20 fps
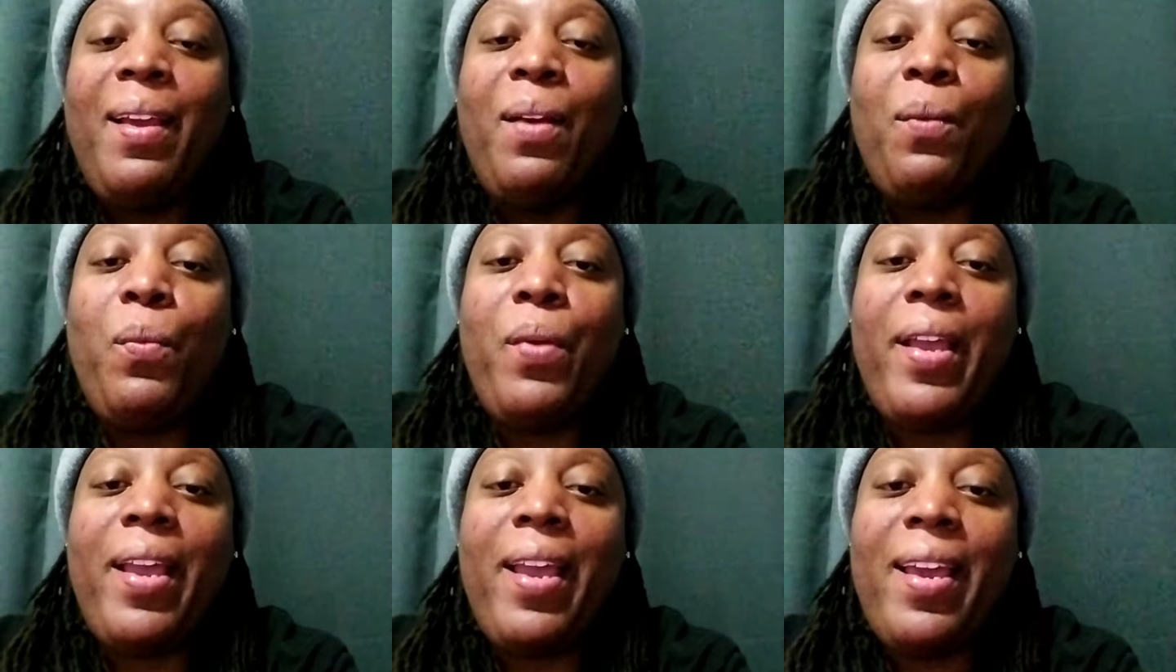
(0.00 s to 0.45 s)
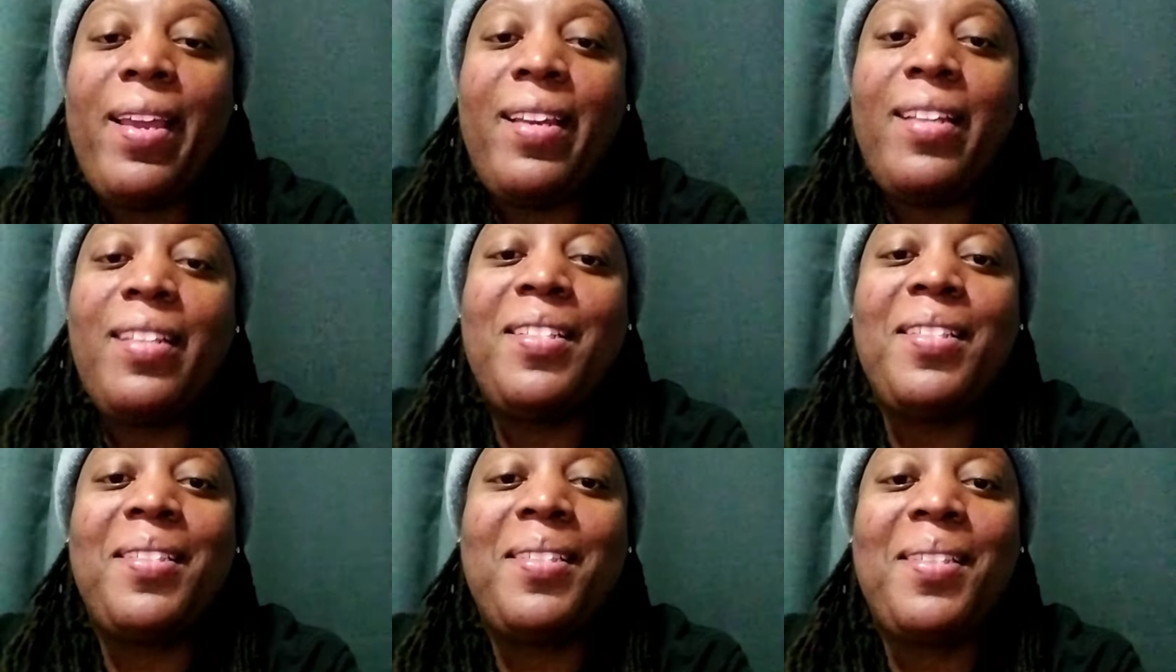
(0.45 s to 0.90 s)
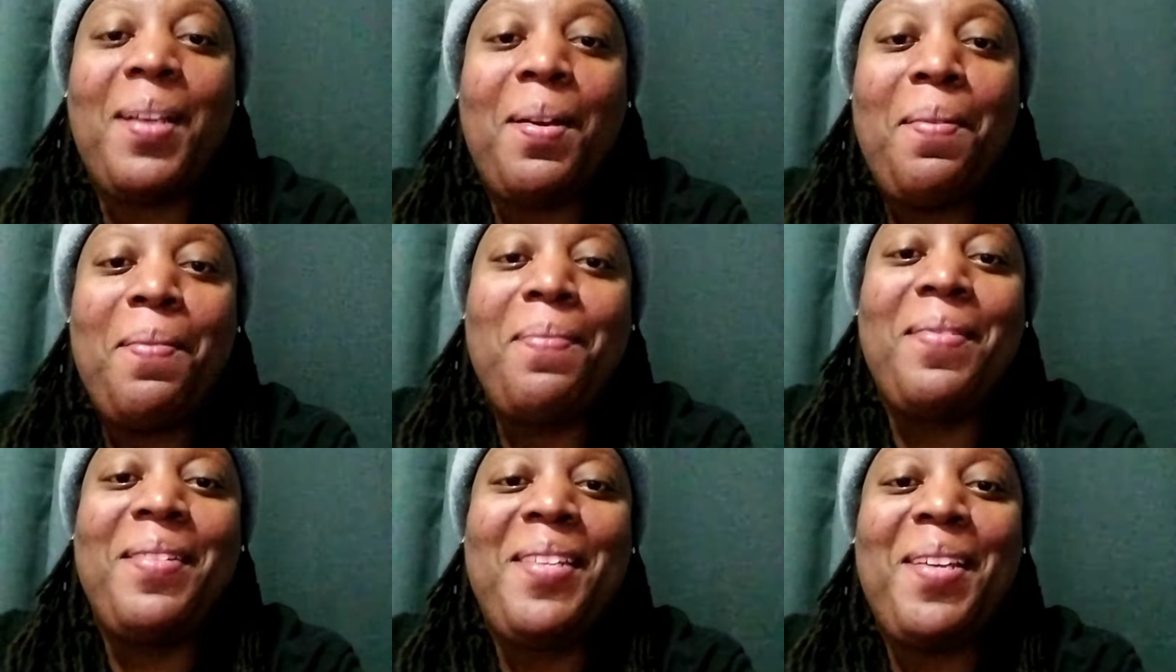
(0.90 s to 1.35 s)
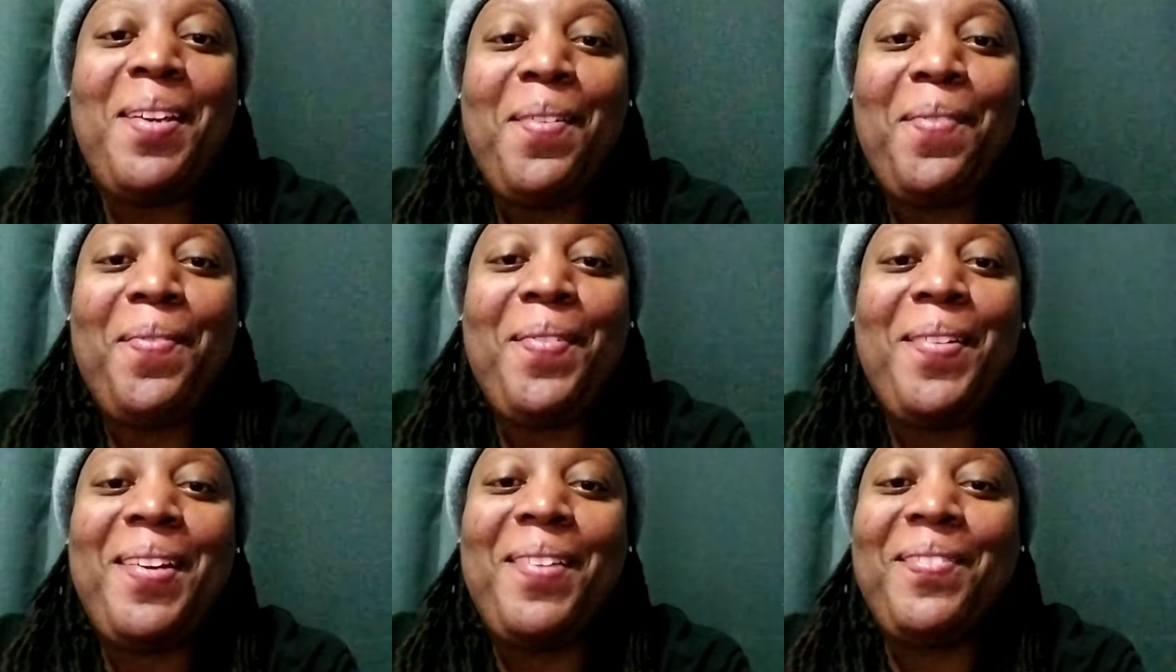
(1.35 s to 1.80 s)
We headed to something
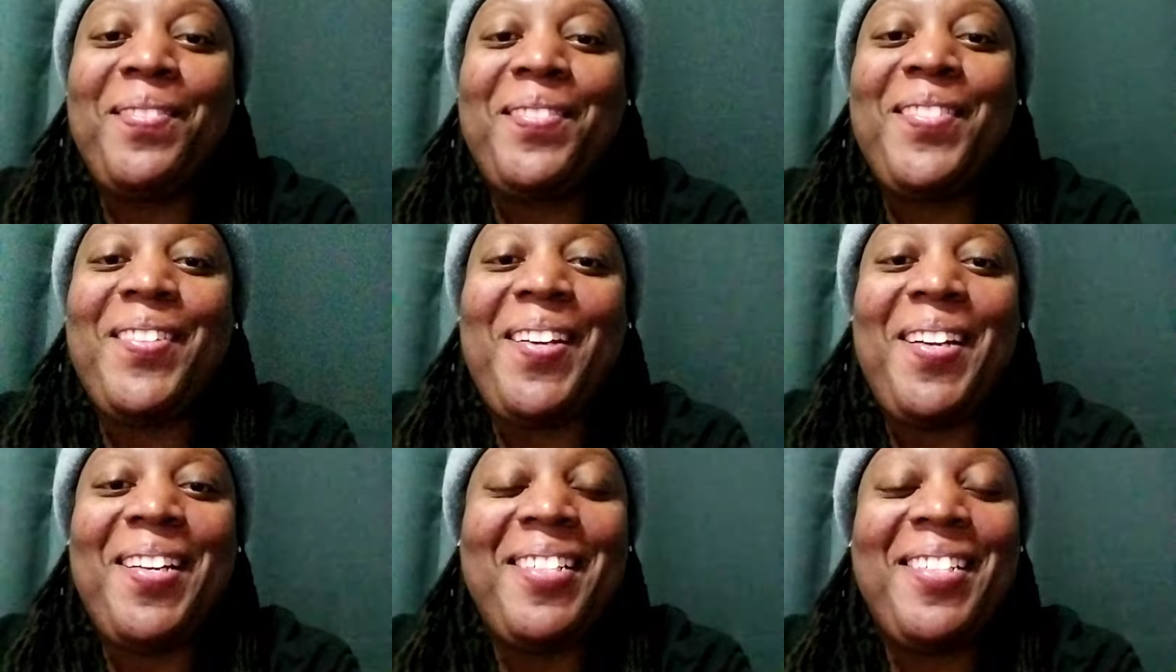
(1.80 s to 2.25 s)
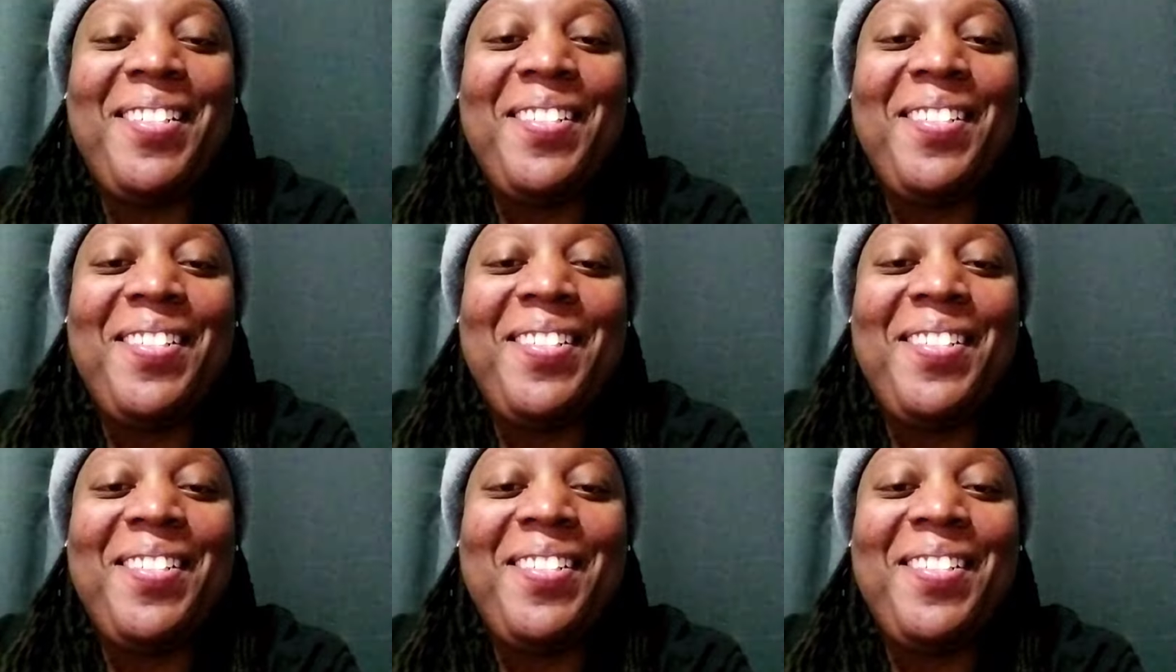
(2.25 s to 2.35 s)
different. I'm trying to,